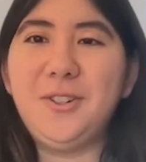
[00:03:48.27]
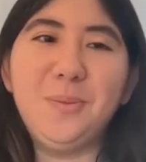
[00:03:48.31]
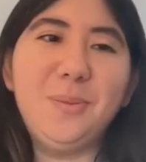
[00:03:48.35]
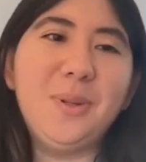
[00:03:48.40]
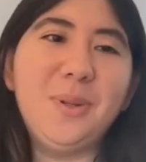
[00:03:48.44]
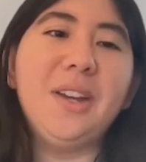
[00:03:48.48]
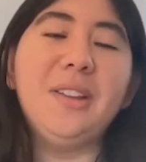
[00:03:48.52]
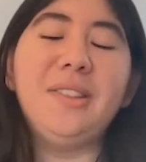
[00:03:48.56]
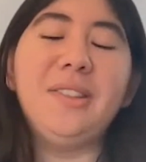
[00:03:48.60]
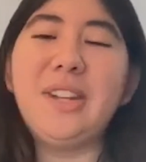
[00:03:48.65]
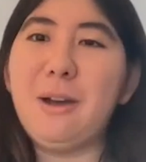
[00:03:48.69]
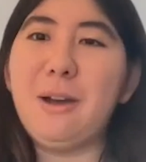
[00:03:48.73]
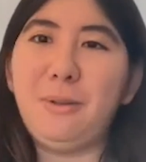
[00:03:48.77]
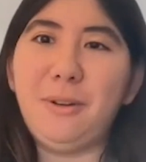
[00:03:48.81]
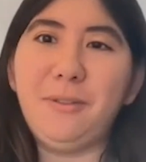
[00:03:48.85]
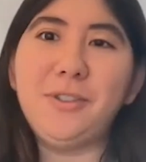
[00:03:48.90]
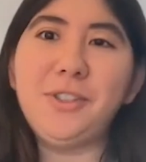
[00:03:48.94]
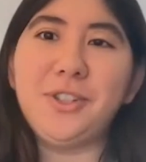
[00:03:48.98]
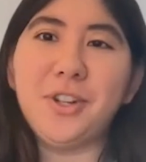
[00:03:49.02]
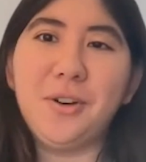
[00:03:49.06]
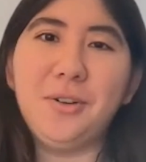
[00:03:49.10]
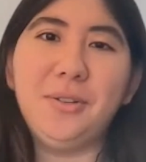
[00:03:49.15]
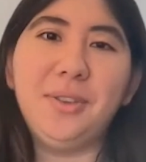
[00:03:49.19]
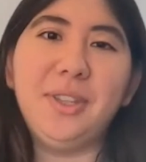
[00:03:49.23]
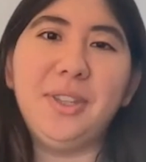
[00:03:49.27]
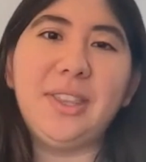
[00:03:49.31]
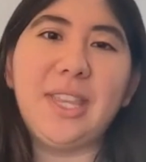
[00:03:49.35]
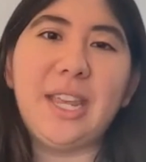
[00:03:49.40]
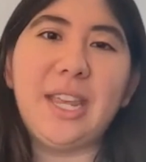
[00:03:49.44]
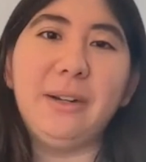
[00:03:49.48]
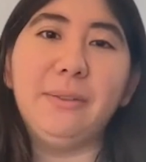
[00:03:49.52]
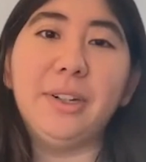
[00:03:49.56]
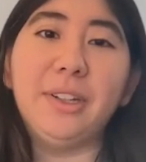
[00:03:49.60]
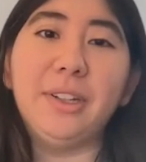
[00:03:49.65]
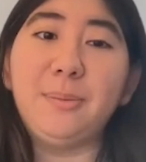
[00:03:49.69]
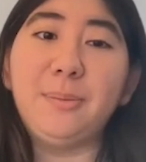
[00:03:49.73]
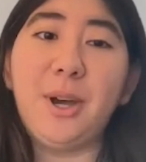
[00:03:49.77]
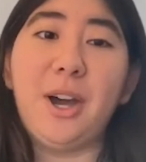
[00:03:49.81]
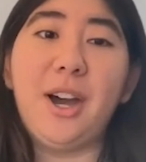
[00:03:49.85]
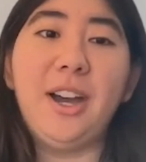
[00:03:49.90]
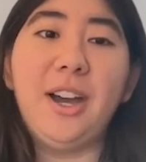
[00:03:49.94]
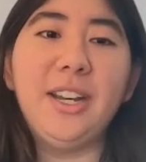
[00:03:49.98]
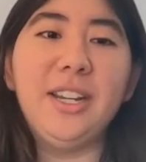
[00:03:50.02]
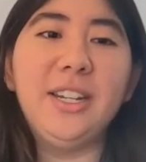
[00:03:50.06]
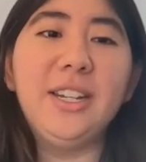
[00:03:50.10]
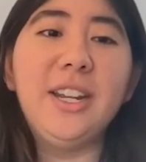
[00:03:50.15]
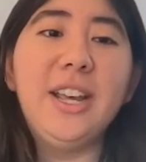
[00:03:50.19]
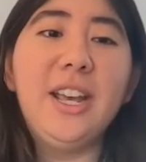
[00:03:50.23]
because now we've shown that they
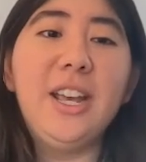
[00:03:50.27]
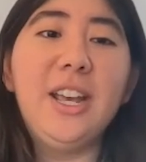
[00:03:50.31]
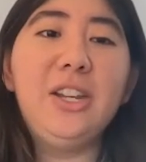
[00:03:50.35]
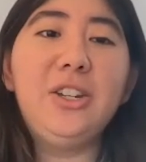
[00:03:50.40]
respond